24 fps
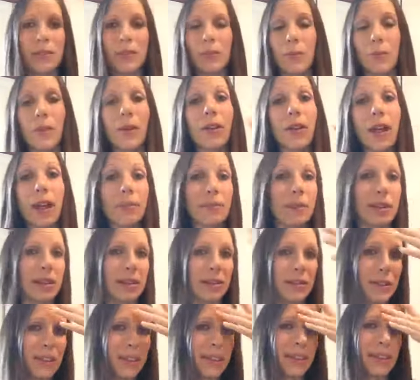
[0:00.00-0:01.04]
well, I'm hit
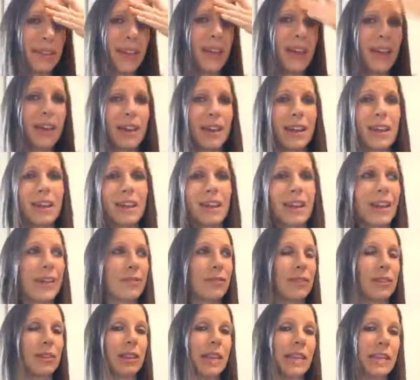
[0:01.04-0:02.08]
with headache, I have
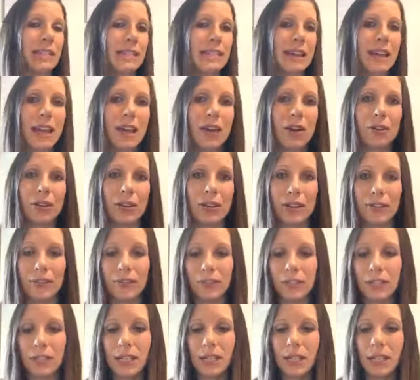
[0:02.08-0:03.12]
to lay down, I get
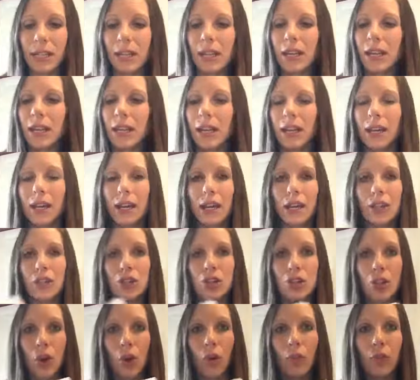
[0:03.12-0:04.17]
fatigue.
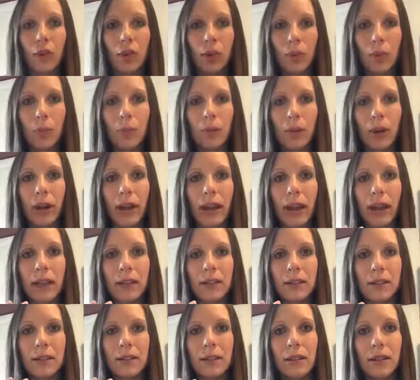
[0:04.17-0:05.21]
Jovial
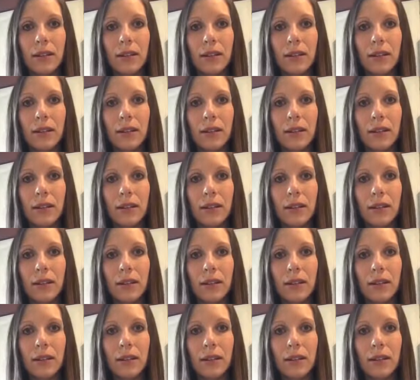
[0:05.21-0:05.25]
brand,